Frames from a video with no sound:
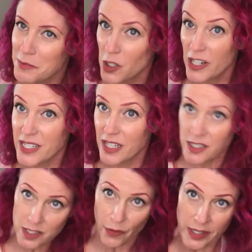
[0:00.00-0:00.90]
Sorry,
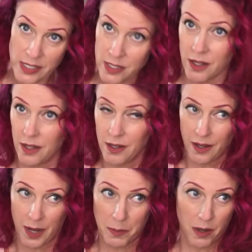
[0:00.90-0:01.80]
Texas friends.
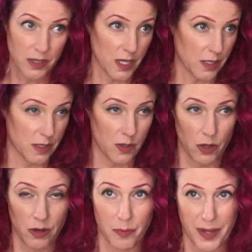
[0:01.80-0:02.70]
I'm not a Texas
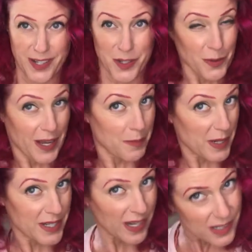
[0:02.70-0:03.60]
girl, but I do like
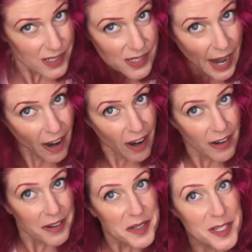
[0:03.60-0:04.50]
big Texas hair.
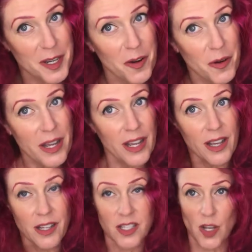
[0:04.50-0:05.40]
So
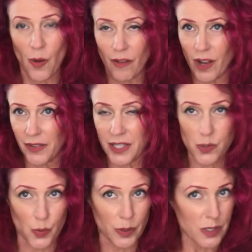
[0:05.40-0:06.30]
I've got
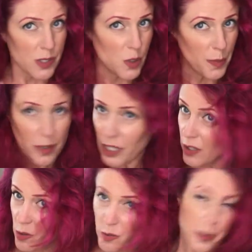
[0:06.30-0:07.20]
these really super
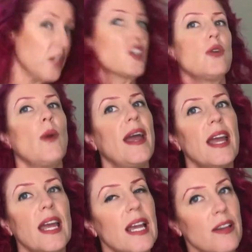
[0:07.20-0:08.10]
cute beachy
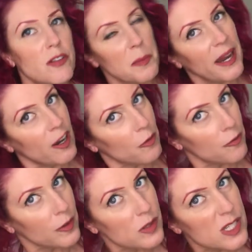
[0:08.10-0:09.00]
waves. My hair
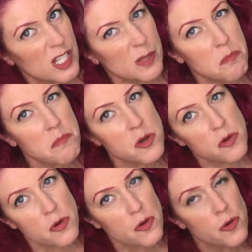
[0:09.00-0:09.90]
feels
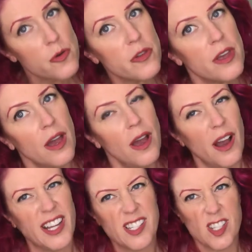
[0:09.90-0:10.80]
smooth.
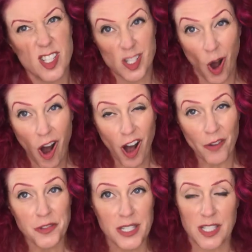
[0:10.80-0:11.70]
It's
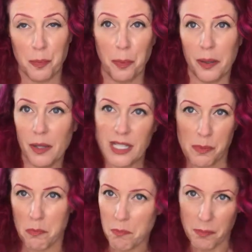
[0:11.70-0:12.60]
soft.
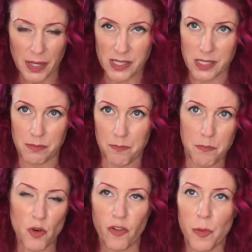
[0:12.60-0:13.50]
It's
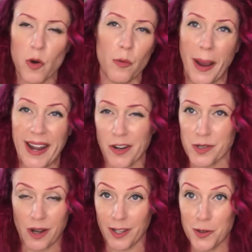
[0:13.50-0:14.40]
movable. My
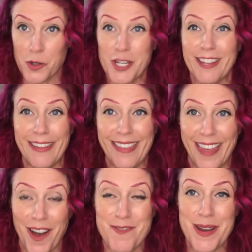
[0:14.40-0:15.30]
hair's not usually
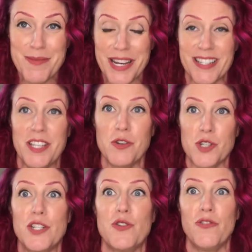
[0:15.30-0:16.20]
that way because I
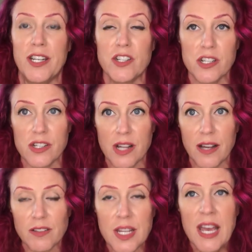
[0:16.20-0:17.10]
usually do vintage
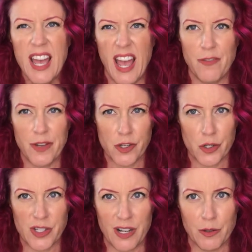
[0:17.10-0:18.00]
styles, and
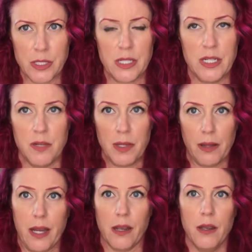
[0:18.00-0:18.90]
vintage styles tend to be
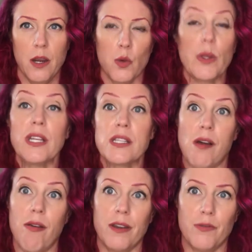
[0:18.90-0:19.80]
like really
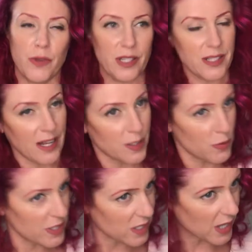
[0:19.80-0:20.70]
solid and really set. So
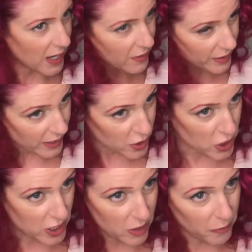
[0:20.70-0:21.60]
this is kind of a
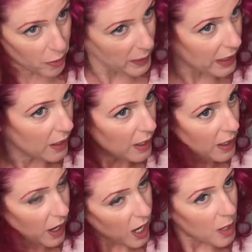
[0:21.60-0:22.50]
nice change up for me.
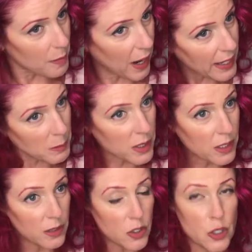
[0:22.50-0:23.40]
I am
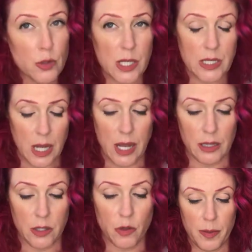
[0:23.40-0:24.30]
gonna use
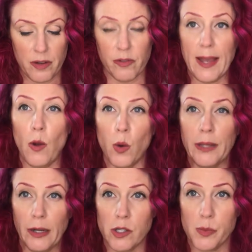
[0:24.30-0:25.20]
a bit of light
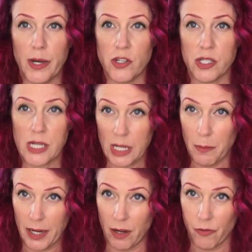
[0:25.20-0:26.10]
hold hairspray just to
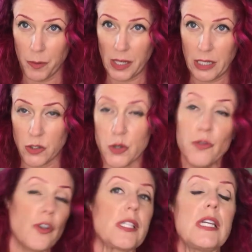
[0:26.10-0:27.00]
keep my hair from getting too
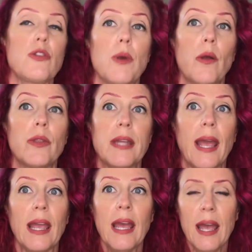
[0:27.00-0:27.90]
frizzy throughout the
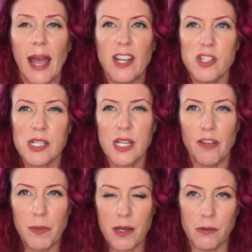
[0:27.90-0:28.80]
day and just to
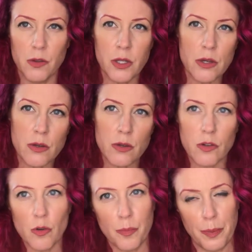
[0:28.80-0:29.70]
give me a
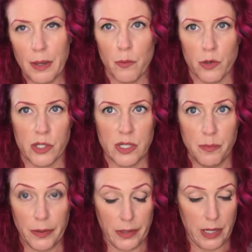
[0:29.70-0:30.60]
little bit more
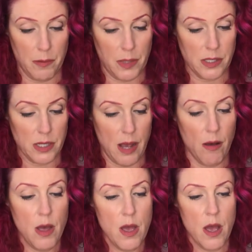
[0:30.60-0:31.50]
stability in my
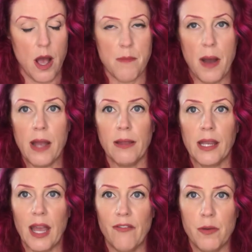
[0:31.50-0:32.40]
style. I
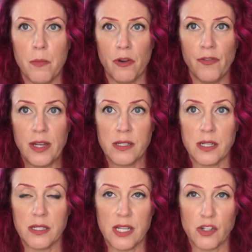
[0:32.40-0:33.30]
like Kevin
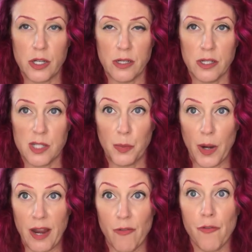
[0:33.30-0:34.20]
Murphy's Session
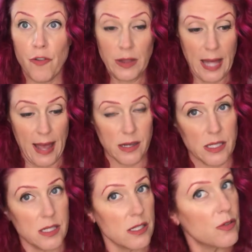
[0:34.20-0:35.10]
Spray
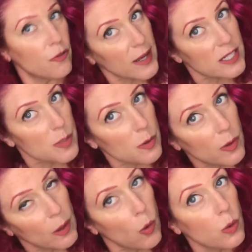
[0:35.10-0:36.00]
Flex. It's
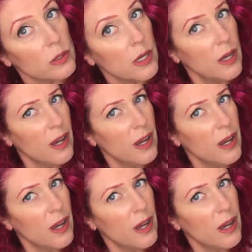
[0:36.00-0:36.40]
flexible hold.